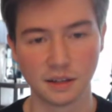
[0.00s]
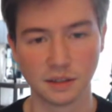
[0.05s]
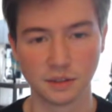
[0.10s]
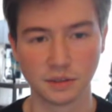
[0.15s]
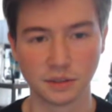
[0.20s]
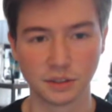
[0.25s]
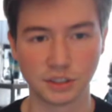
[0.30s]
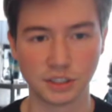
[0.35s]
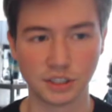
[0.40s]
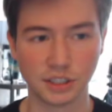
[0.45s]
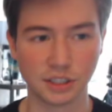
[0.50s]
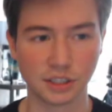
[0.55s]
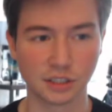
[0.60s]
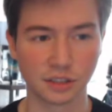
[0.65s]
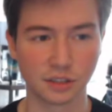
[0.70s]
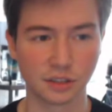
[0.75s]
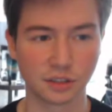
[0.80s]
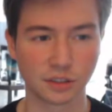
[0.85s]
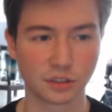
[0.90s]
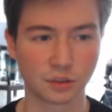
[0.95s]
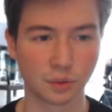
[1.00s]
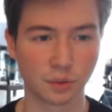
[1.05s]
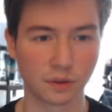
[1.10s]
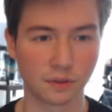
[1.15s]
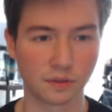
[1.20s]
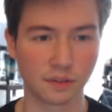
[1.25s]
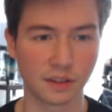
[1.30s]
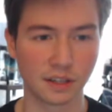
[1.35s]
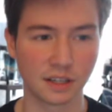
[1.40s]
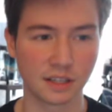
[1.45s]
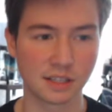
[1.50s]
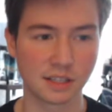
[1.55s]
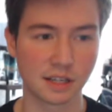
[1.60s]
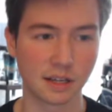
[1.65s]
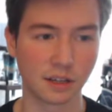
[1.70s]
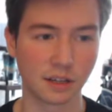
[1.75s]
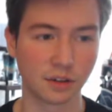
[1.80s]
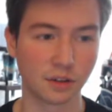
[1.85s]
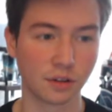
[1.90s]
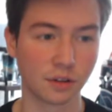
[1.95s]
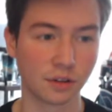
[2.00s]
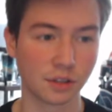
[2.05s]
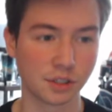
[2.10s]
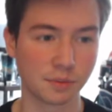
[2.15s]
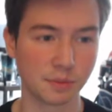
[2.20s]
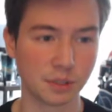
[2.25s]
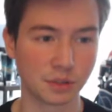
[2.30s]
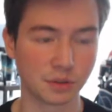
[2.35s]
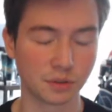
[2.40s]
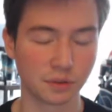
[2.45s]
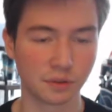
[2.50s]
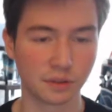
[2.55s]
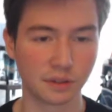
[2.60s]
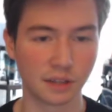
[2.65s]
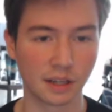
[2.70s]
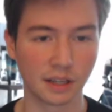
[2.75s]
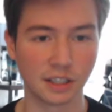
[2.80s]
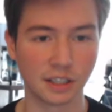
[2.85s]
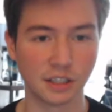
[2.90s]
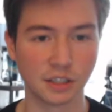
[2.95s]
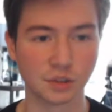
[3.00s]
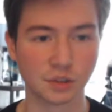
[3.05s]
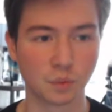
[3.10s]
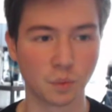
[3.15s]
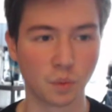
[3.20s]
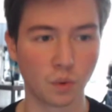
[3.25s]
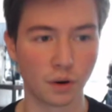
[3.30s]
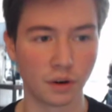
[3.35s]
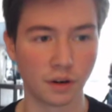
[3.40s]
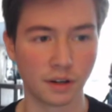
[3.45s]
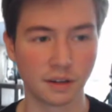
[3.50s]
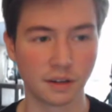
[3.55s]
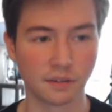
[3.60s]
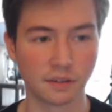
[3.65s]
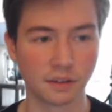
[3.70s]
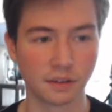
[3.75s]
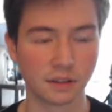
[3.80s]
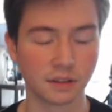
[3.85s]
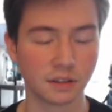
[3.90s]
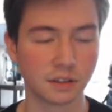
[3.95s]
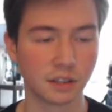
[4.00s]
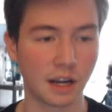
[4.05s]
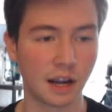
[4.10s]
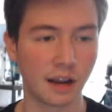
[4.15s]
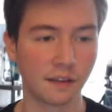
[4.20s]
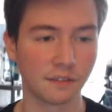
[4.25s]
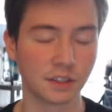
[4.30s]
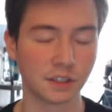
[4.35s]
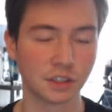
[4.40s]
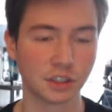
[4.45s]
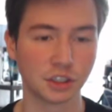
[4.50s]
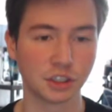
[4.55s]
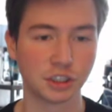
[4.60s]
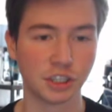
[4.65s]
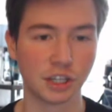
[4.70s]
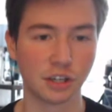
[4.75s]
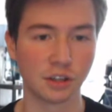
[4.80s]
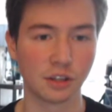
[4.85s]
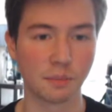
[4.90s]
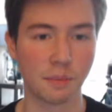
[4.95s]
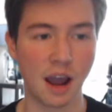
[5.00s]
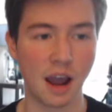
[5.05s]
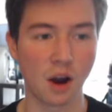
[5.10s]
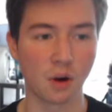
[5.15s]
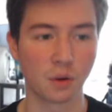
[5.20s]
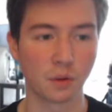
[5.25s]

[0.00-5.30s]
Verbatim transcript: Cinna sort of thinks, and it could also be true, that he is worried of the having to share the power